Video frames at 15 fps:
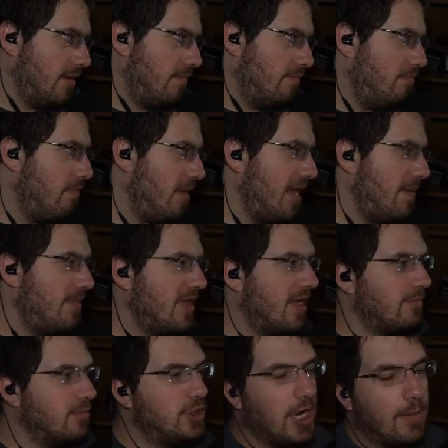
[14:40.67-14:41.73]
maybe
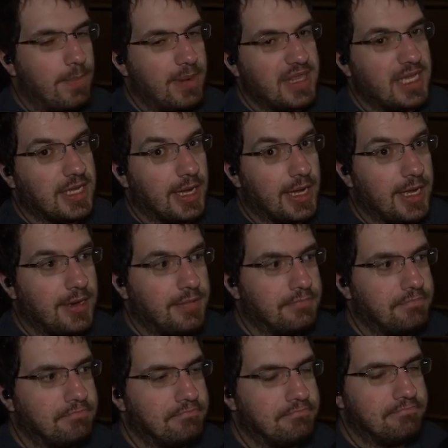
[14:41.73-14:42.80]
I'm jumping the gun
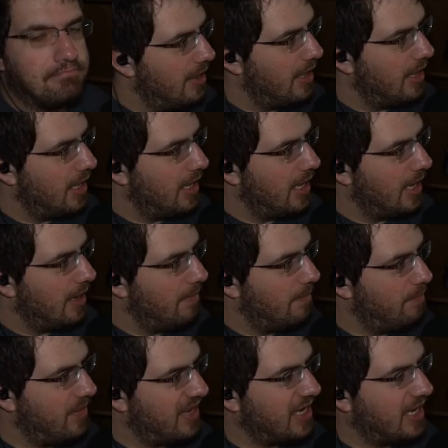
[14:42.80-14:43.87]

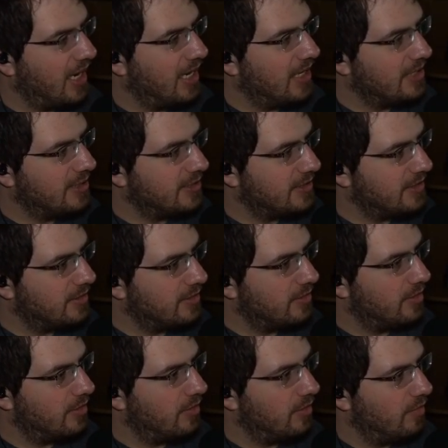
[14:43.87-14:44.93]
because
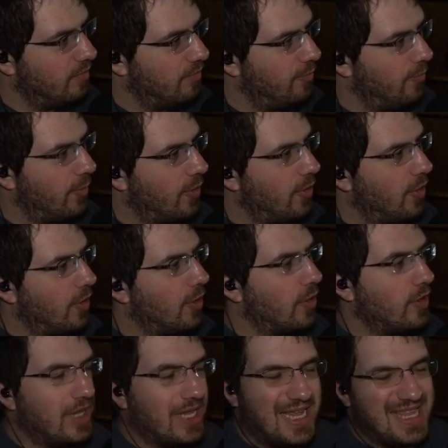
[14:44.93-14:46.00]
we're
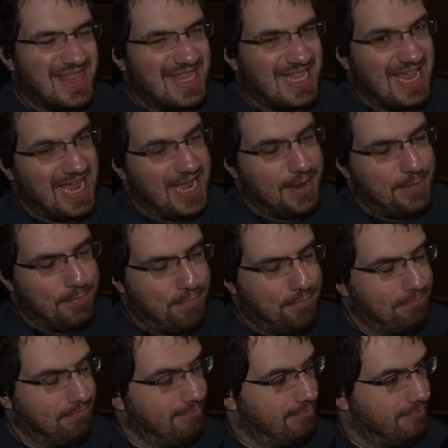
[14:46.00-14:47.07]
early in the game,
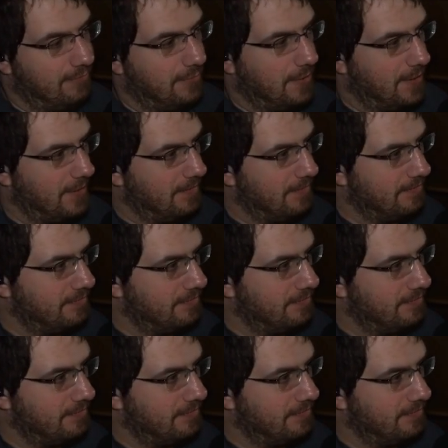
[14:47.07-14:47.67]
right?